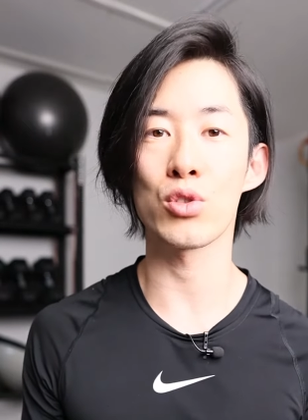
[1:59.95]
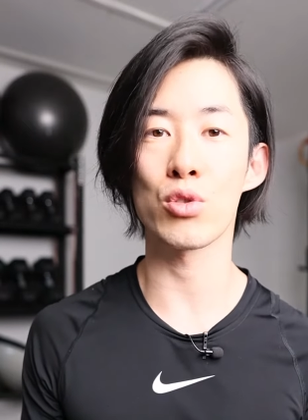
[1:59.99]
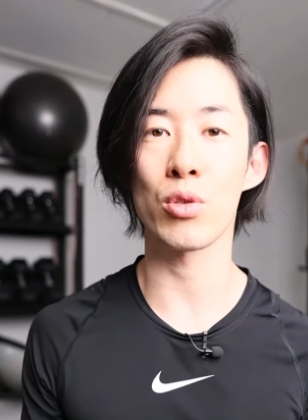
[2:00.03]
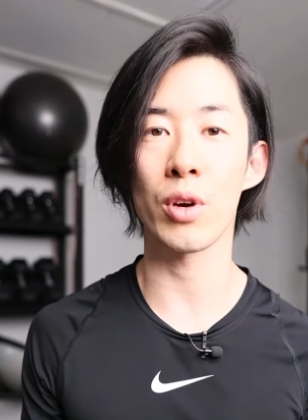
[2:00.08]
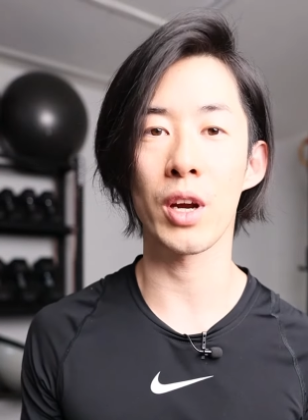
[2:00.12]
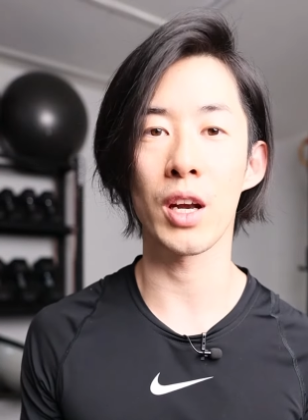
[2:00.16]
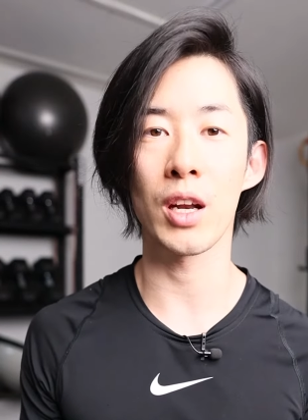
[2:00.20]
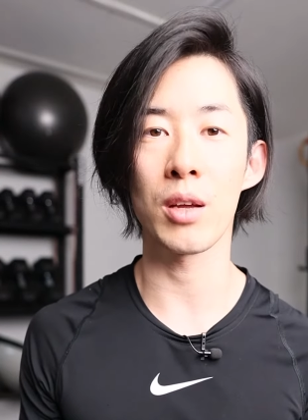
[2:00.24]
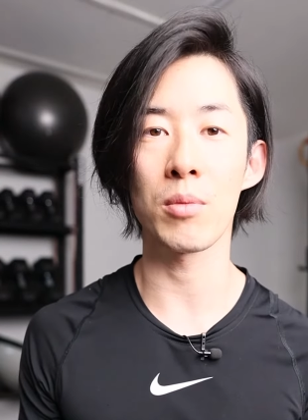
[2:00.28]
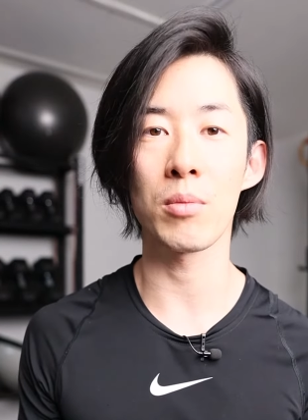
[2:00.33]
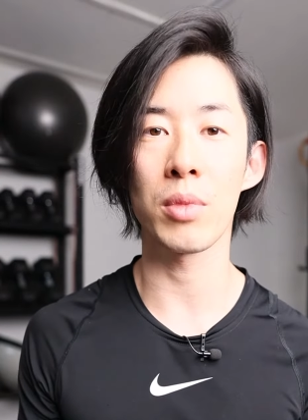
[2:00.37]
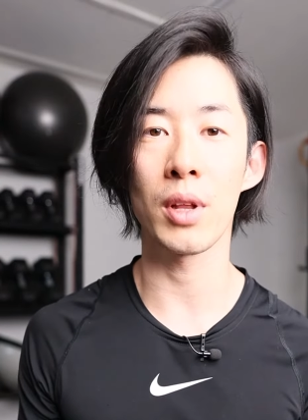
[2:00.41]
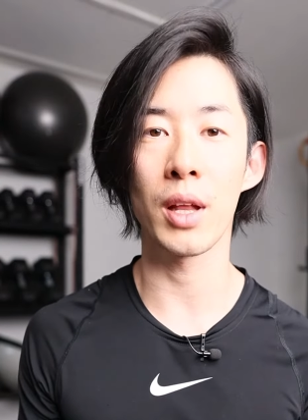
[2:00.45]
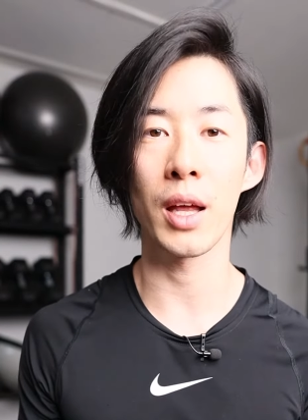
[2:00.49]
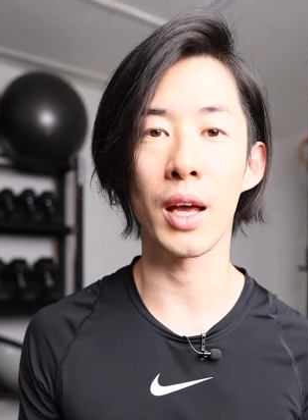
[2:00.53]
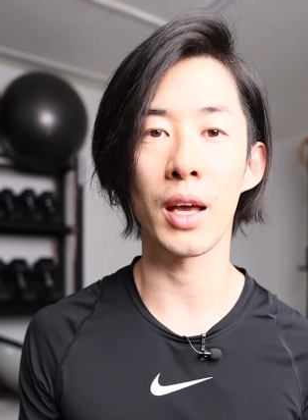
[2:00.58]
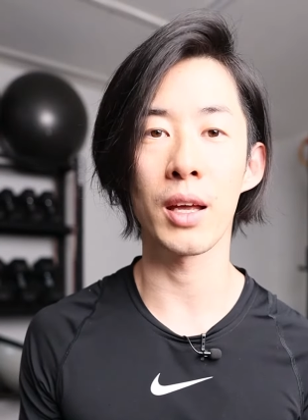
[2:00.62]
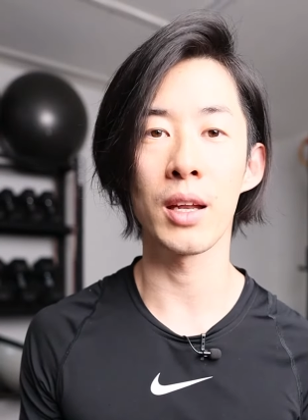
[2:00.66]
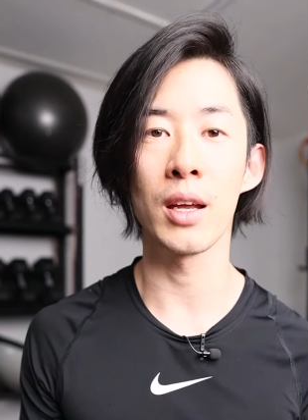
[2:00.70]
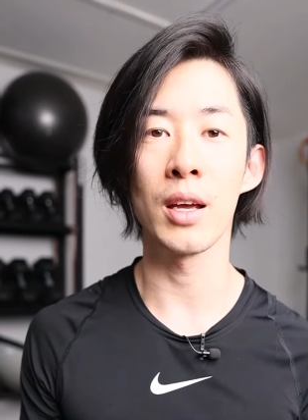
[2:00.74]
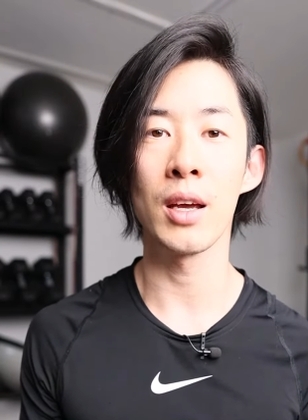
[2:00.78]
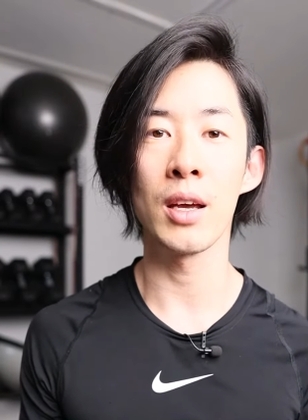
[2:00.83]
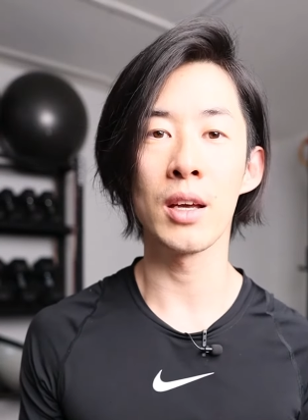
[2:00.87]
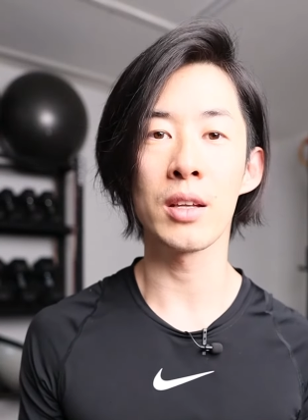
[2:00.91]
training
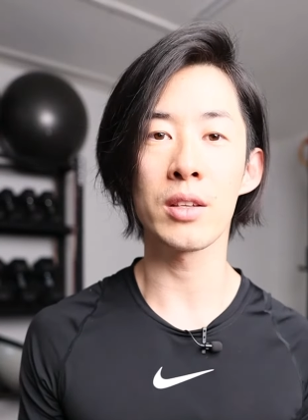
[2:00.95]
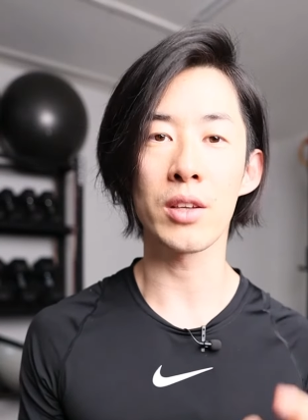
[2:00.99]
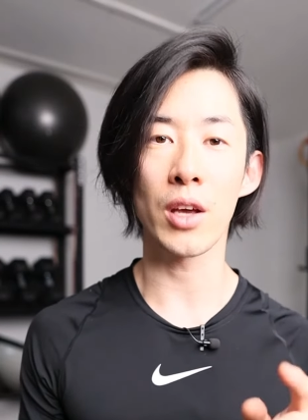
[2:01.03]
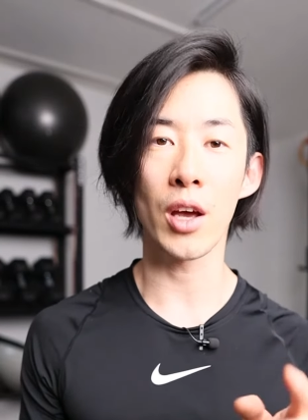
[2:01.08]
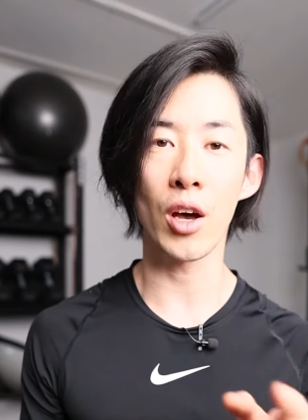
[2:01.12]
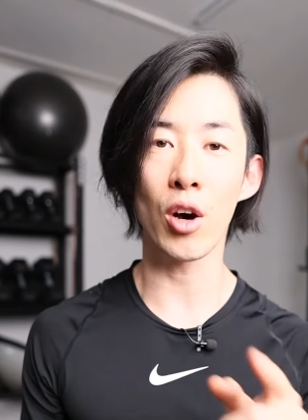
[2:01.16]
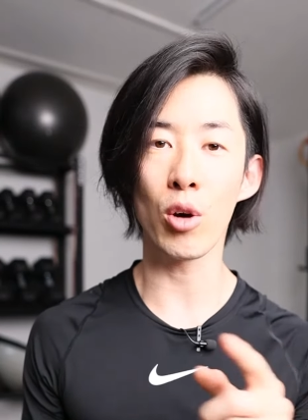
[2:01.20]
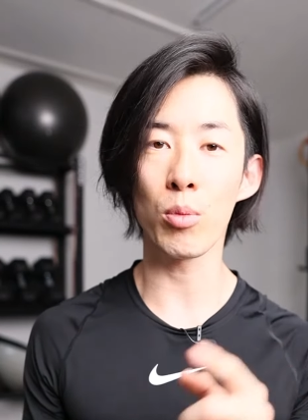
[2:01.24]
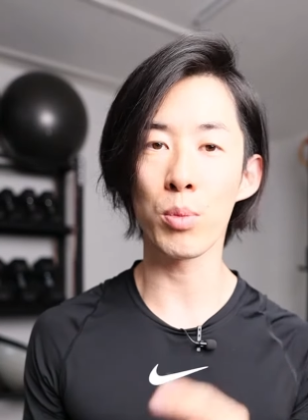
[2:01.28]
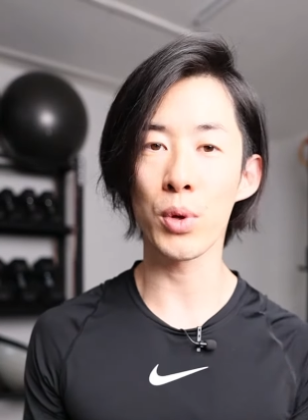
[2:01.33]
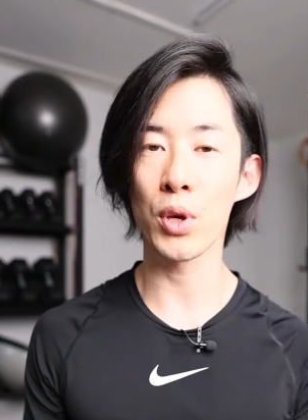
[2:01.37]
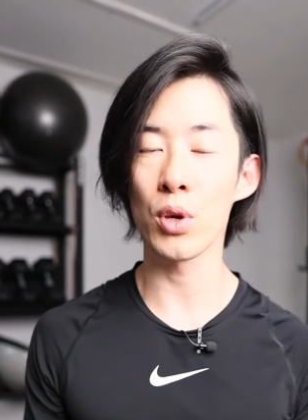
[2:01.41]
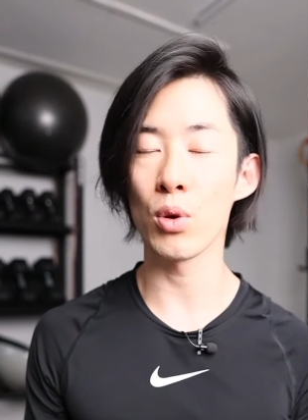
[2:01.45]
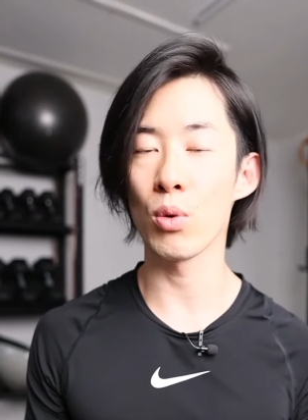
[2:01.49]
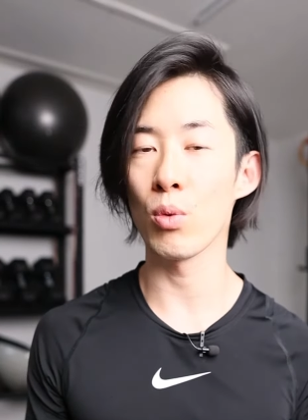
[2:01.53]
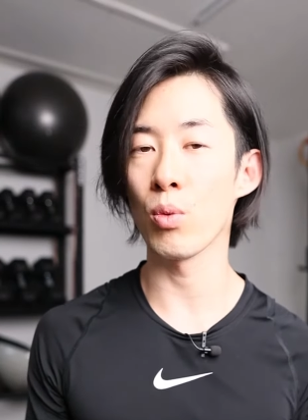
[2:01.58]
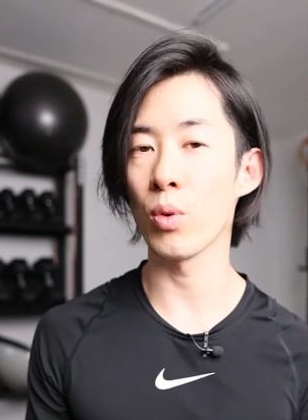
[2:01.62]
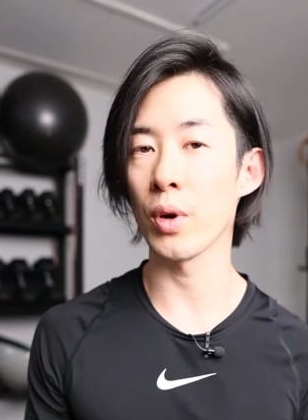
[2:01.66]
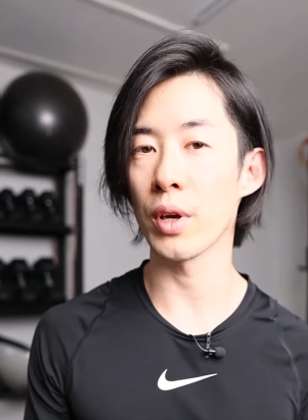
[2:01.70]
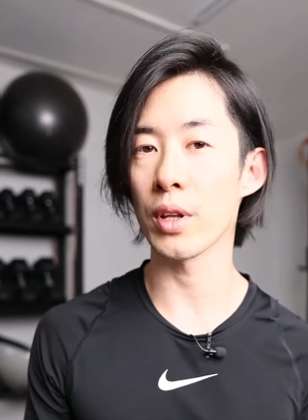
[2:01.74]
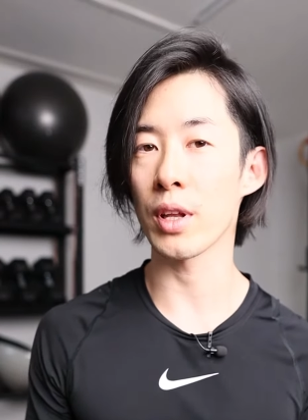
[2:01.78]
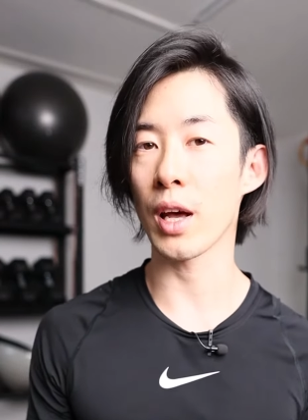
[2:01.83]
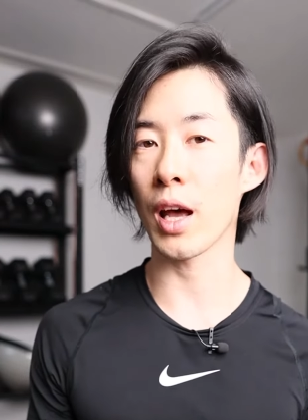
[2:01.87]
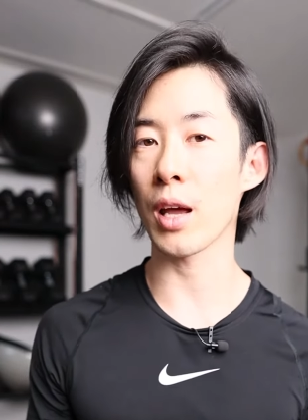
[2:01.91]
plan to help you
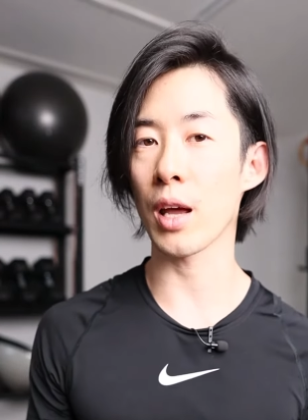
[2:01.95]
with